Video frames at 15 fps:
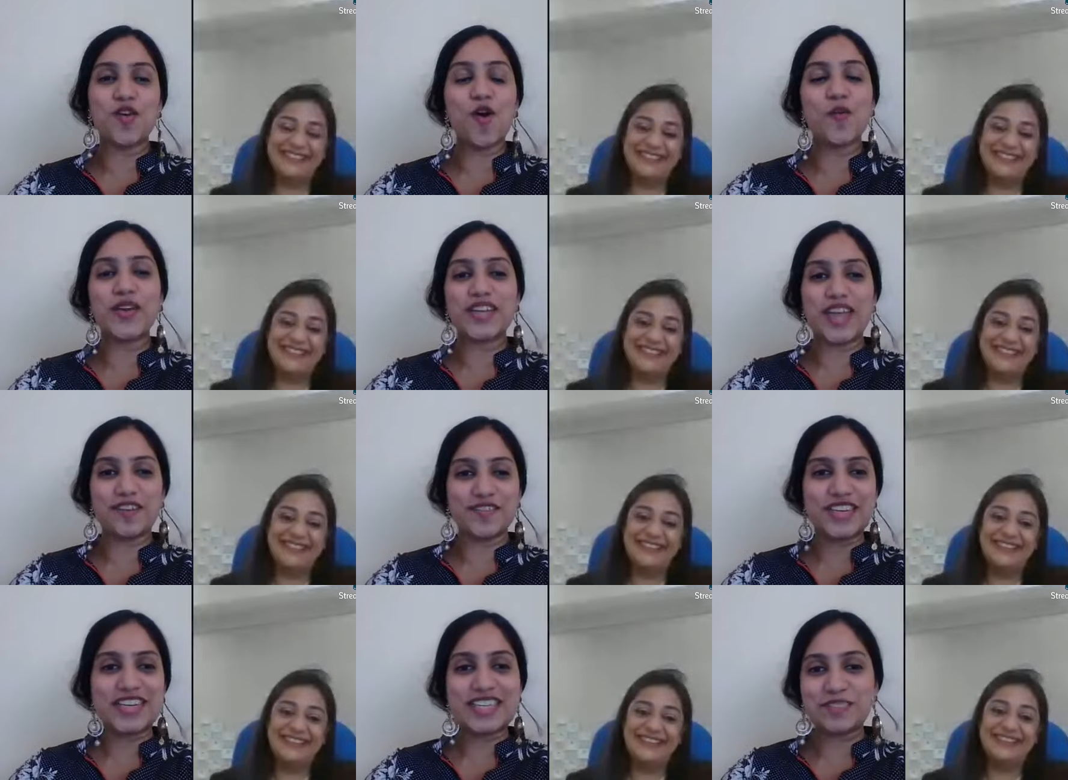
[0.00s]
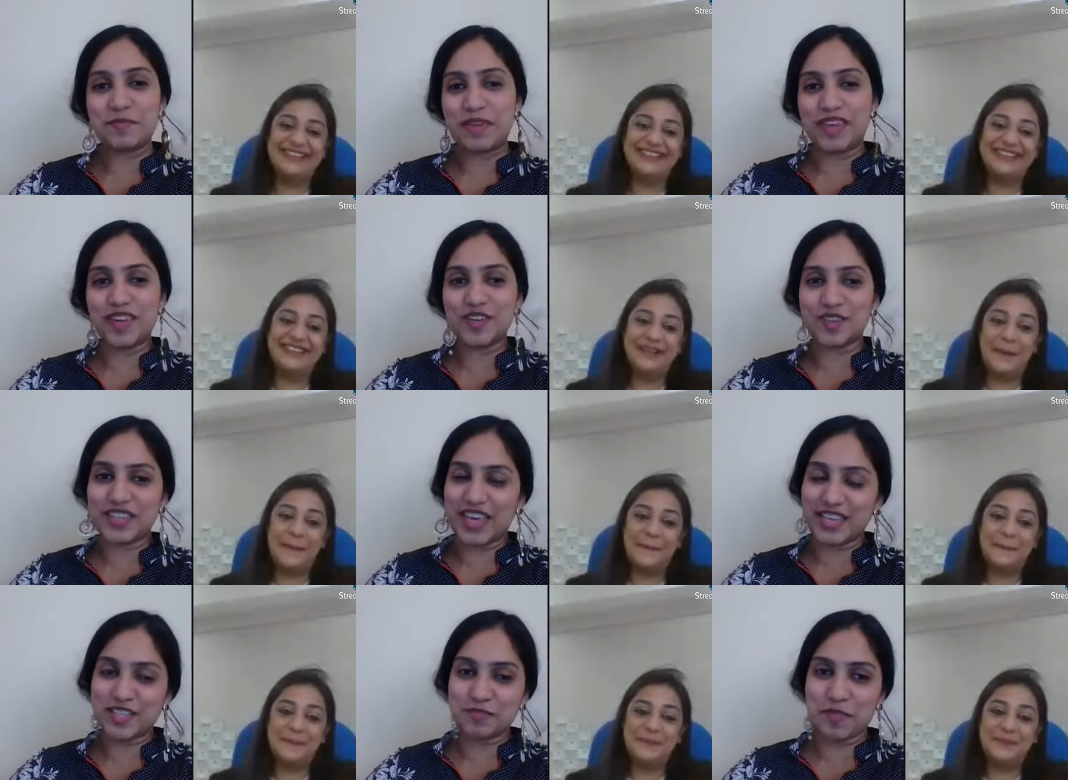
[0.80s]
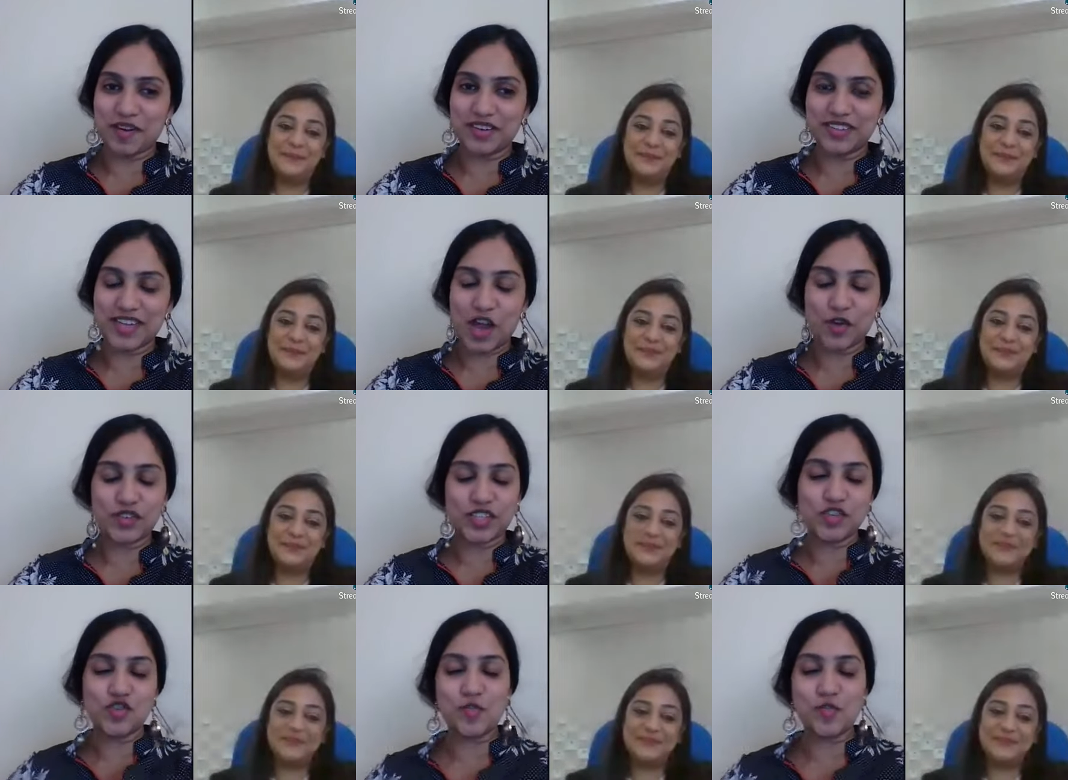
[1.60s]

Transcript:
Speaker 1: know we're definitely speaking to the expert out here.